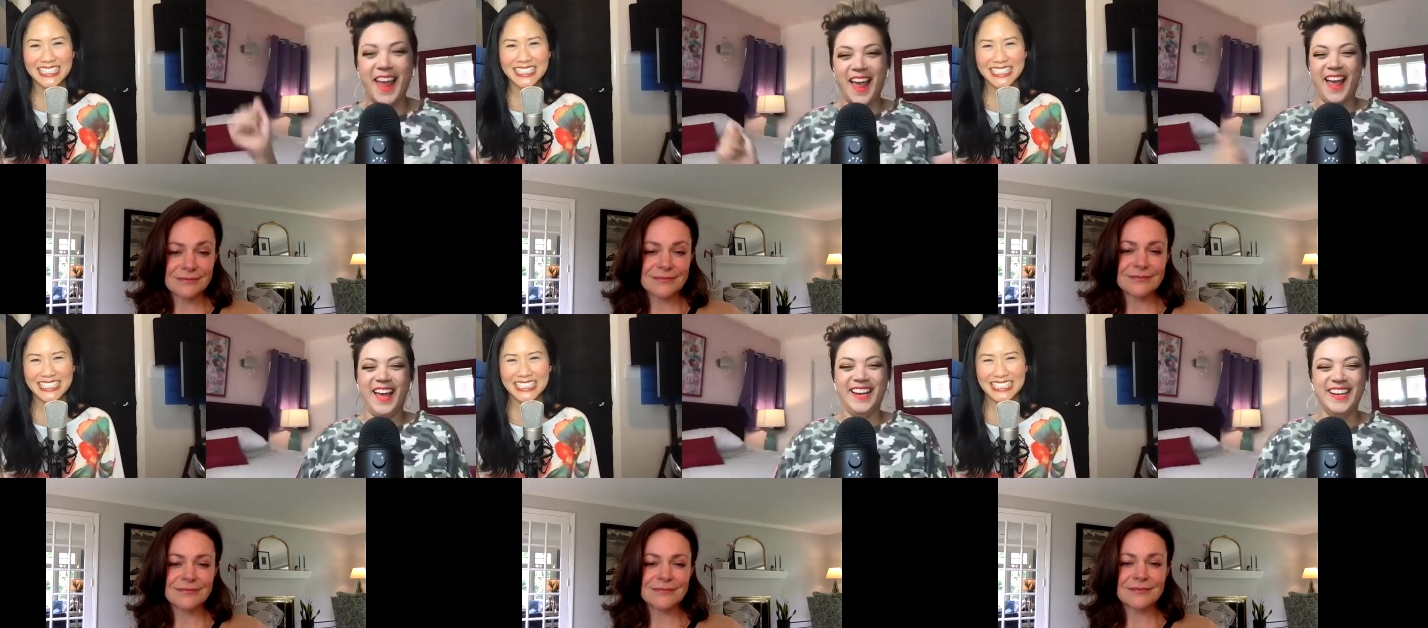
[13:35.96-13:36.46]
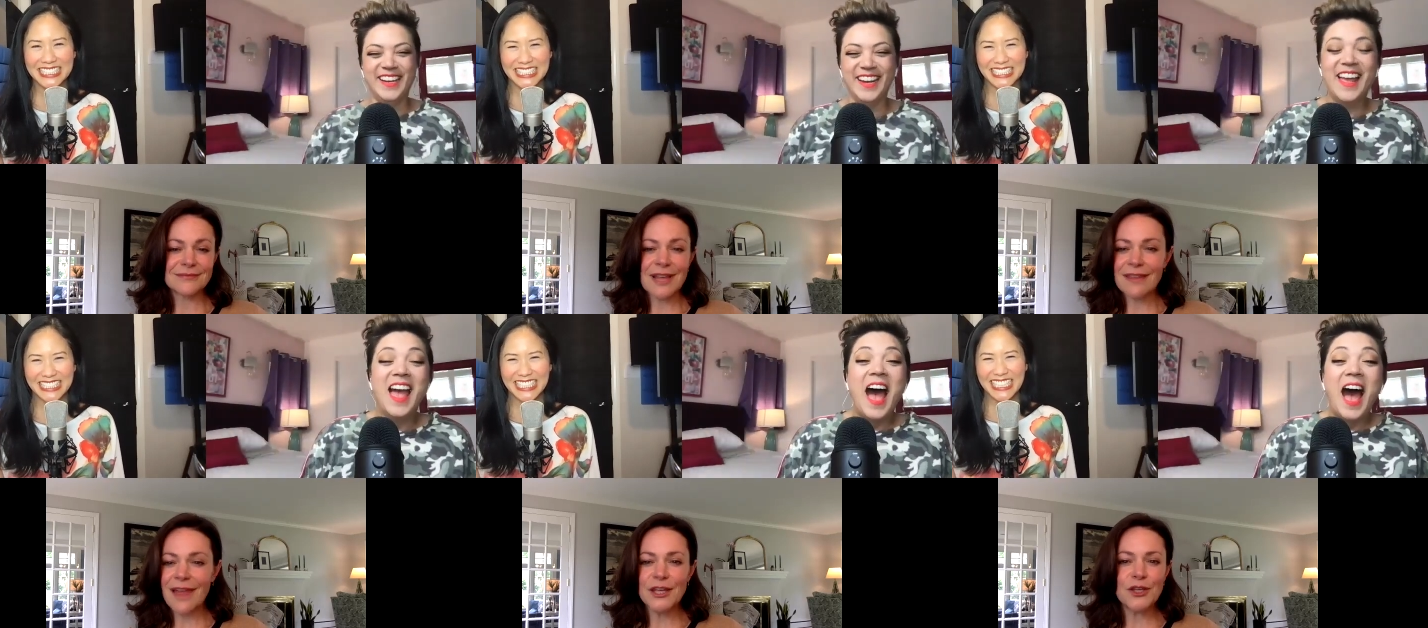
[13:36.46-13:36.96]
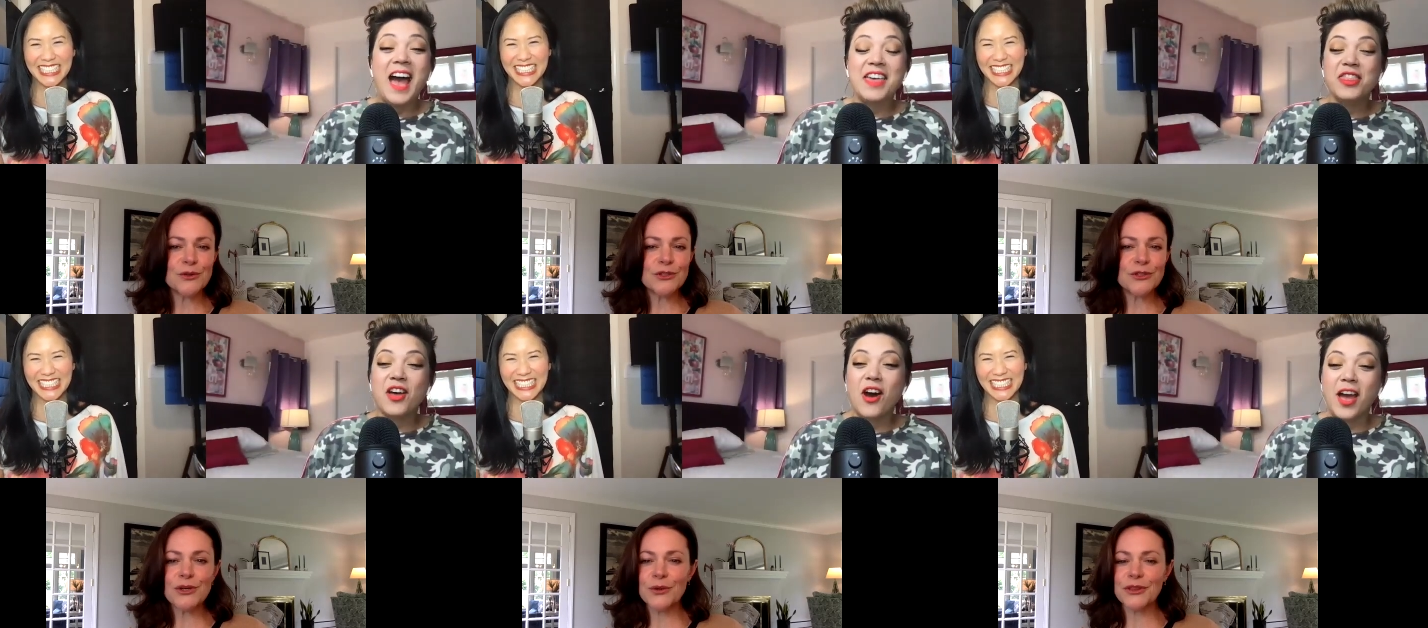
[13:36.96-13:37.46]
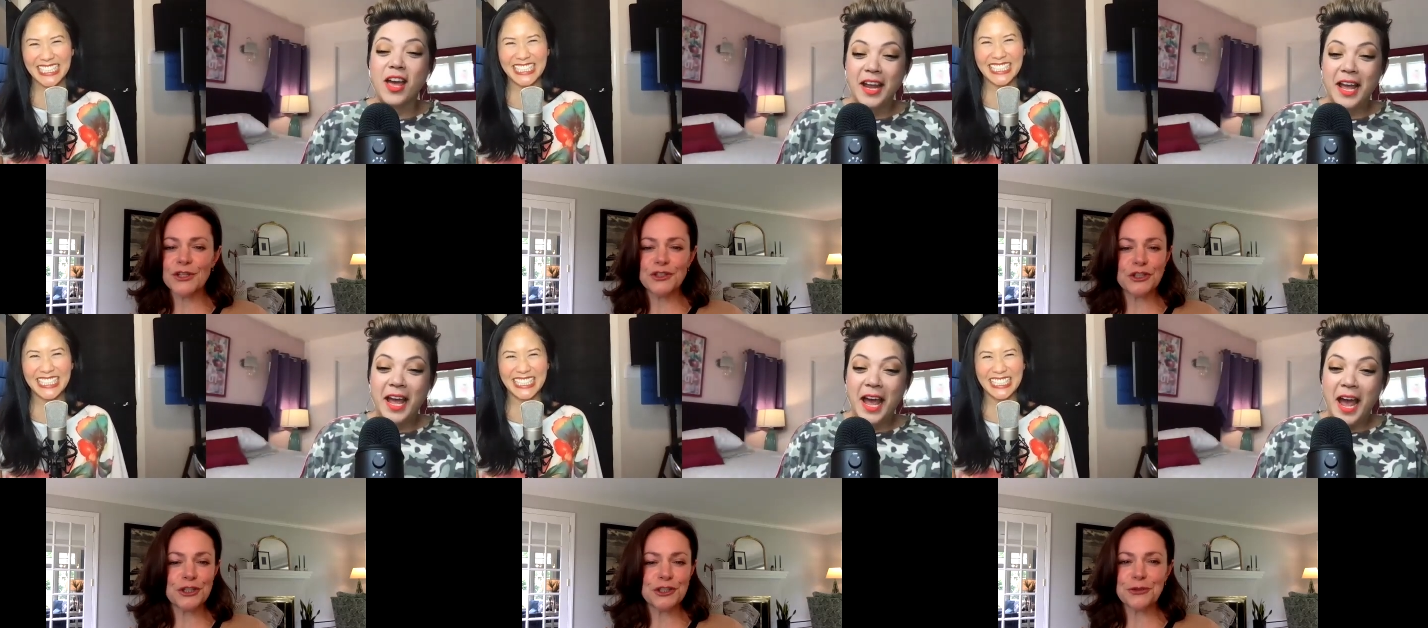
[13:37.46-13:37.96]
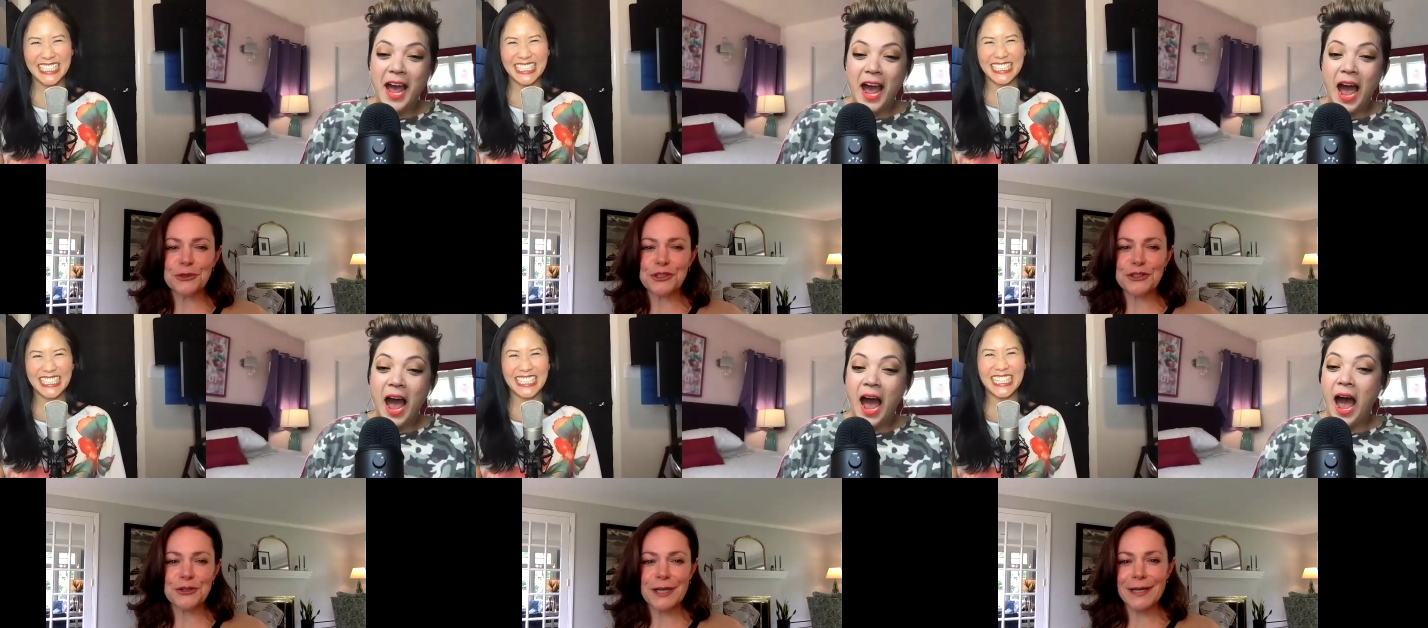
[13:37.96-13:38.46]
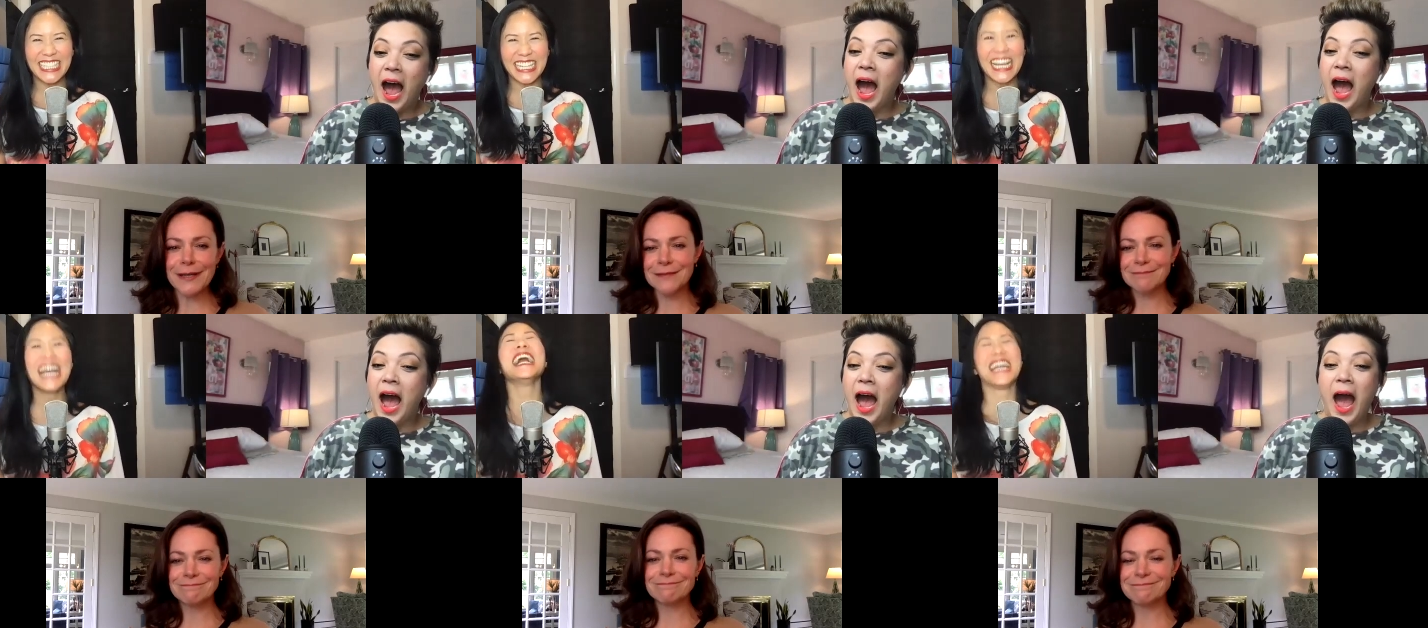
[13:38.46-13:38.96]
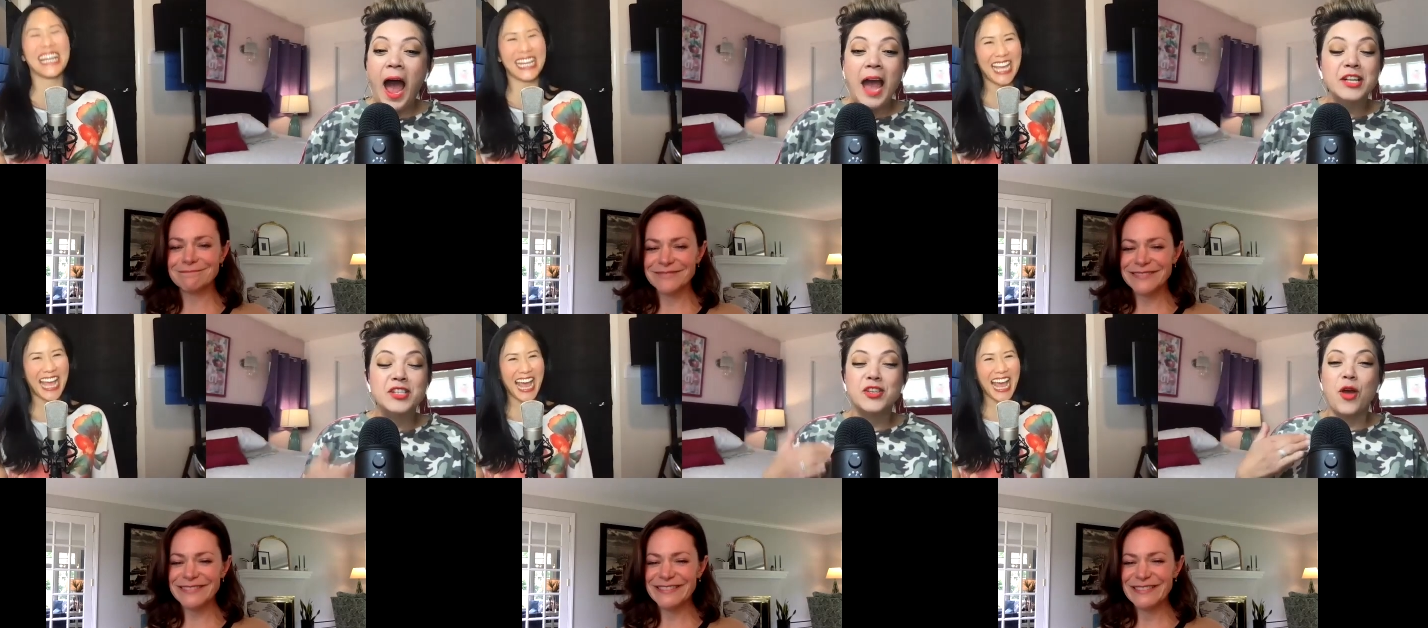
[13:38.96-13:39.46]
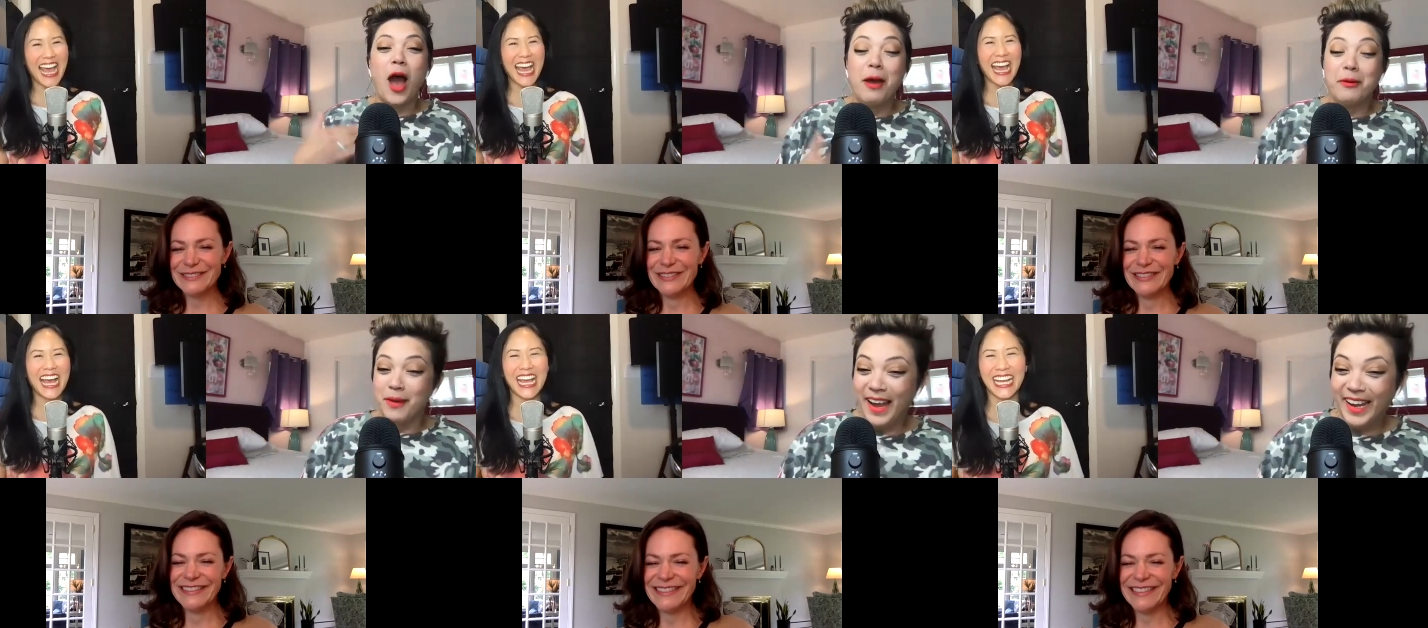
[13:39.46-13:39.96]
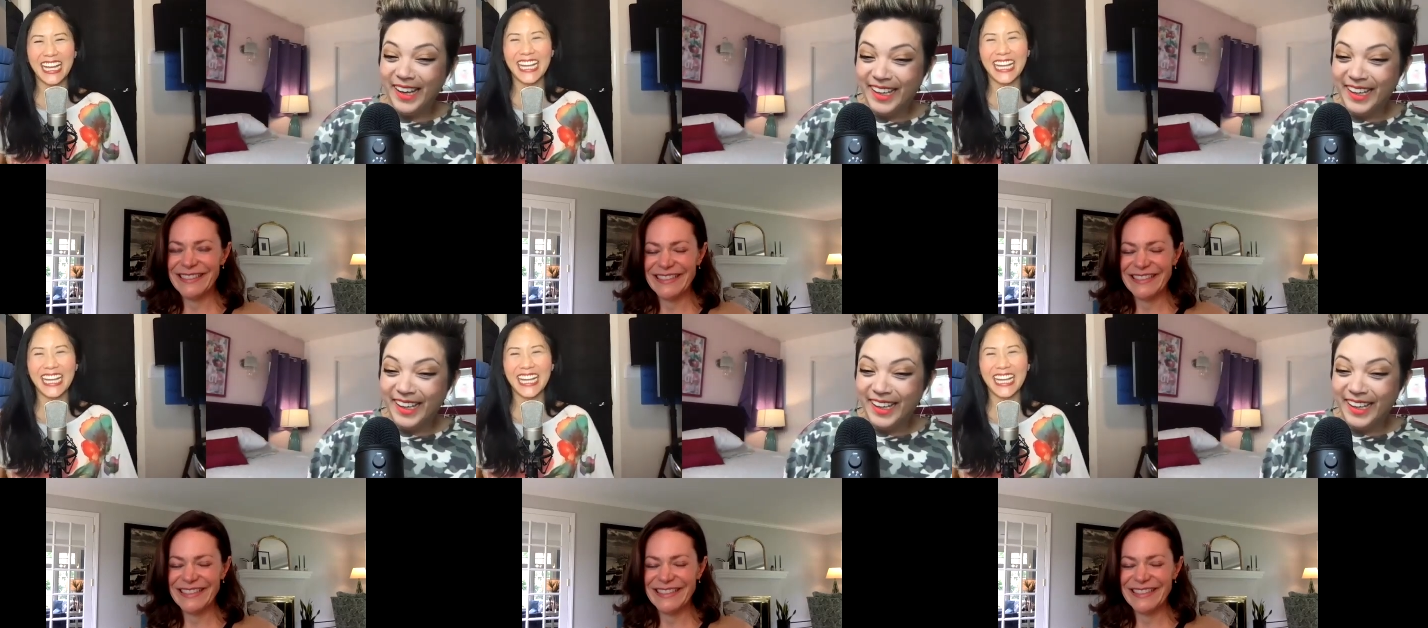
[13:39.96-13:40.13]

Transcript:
Speaker 1: like you I thought, church retreat.
Speaker 2: I I what?